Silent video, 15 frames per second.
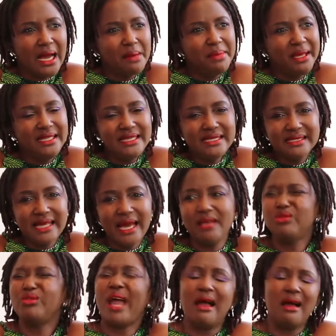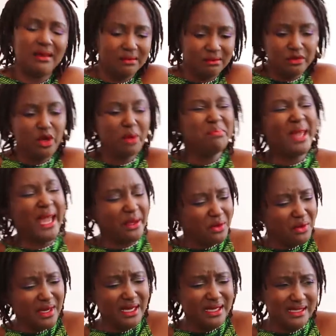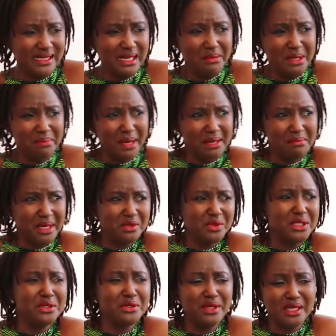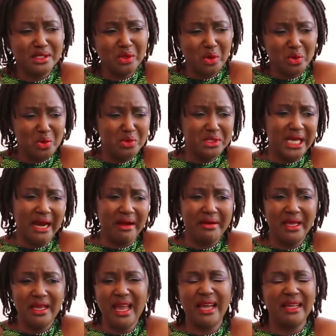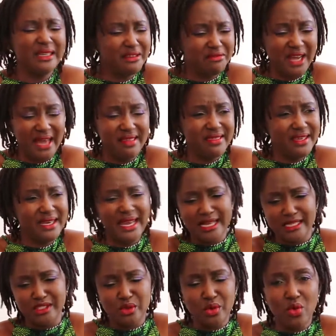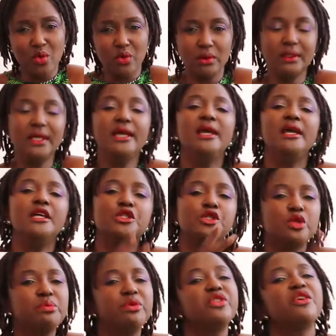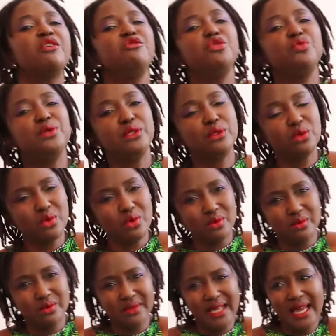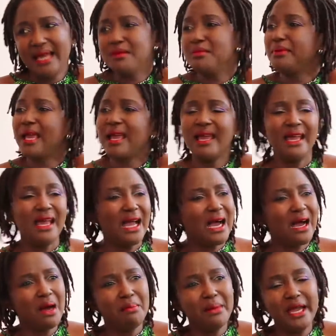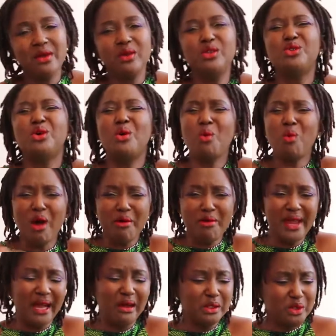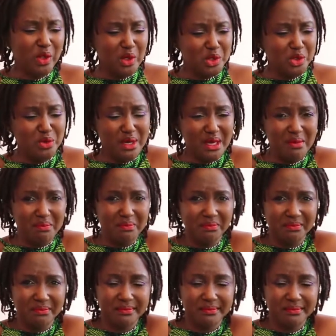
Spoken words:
But this guy, not me and you did the same department. With you, they talk, Jare, leave that thing, let's go. So both of you will go. How am I go? Don't worry, I'll talk to him.